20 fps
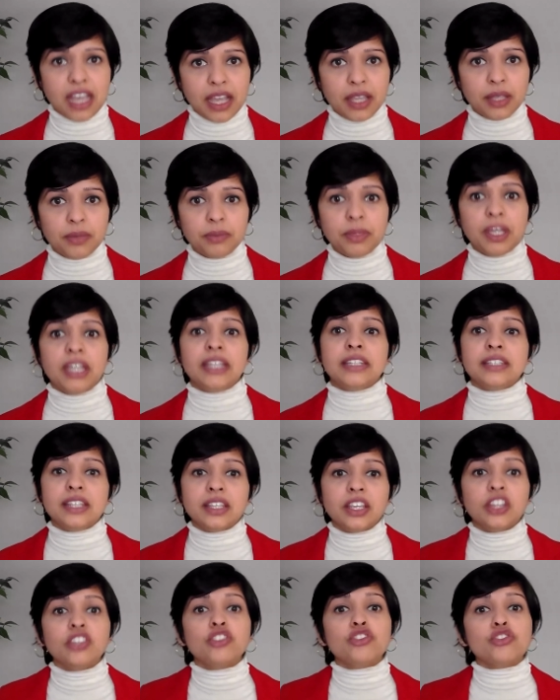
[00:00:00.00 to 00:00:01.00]
time
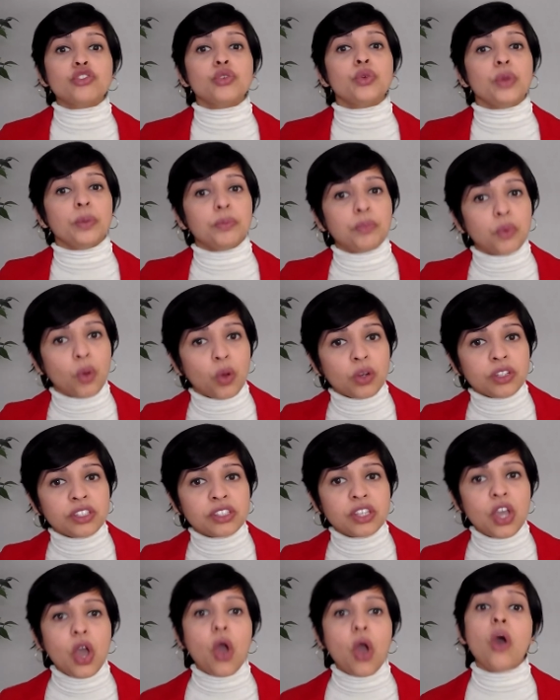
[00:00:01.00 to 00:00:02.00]
digging through
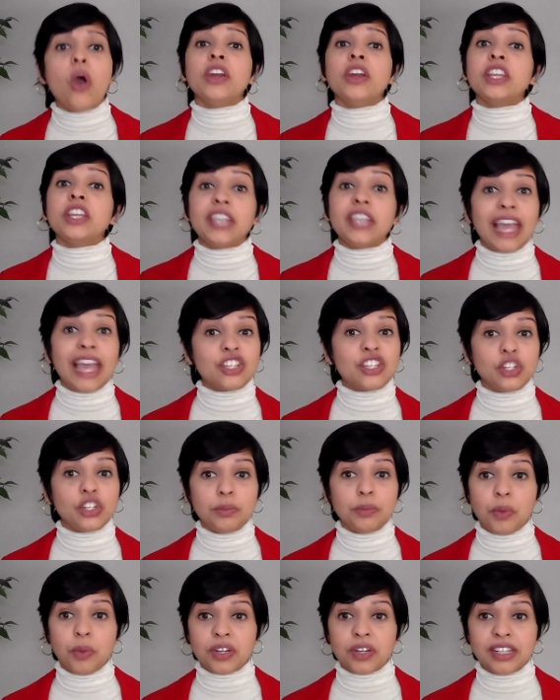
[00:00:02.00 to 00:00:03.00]
reports or catch an
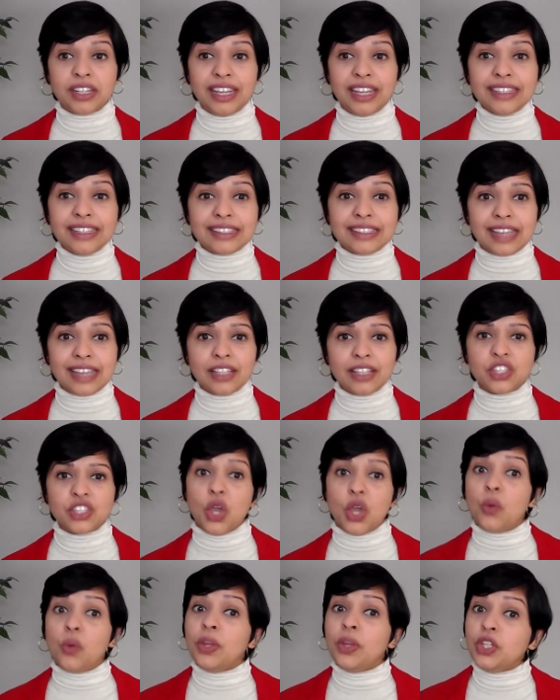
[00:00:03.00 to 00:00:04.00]
important insights
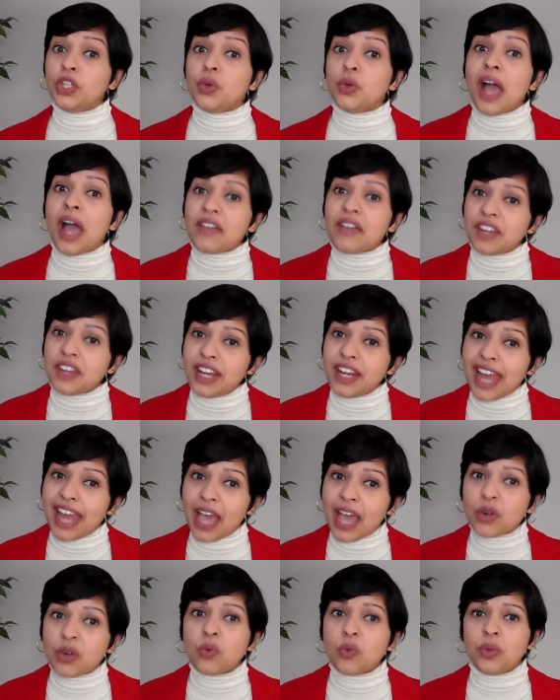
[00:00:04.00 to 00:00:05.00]
when you have a
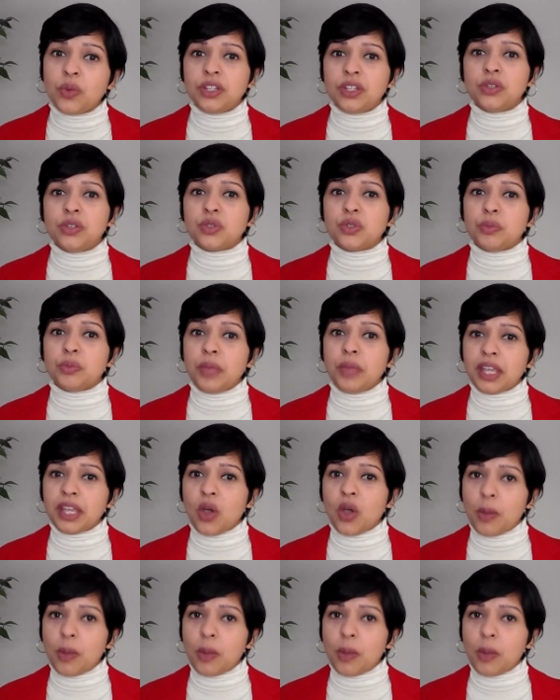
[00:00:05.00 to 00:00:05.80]
narrow window to make